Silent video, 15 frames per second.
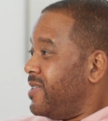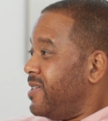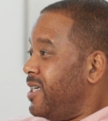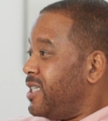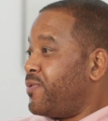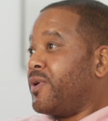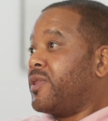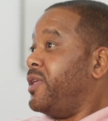
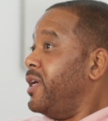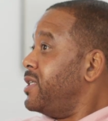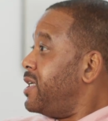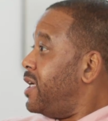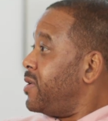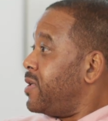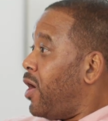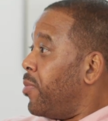It's for things
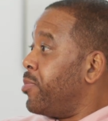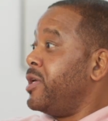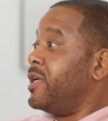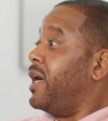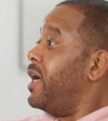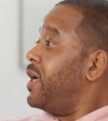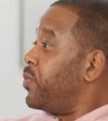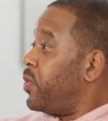that are
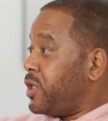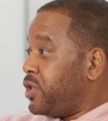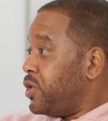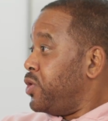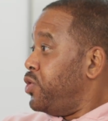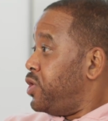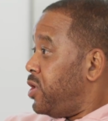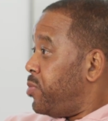beyond what
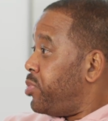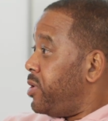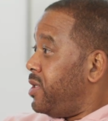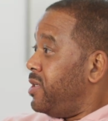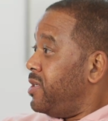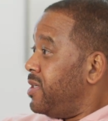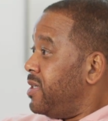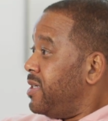you should
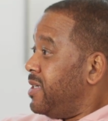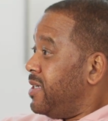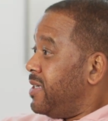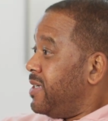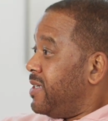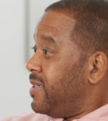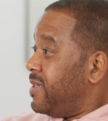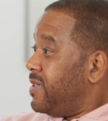be
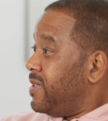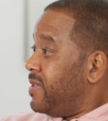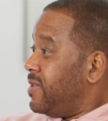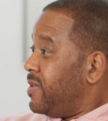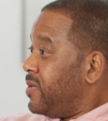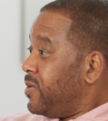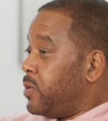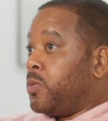
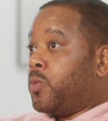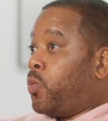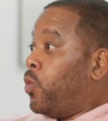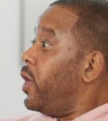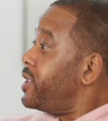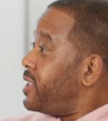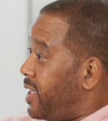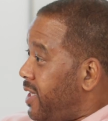
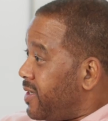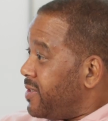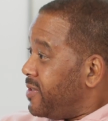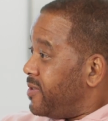wanting.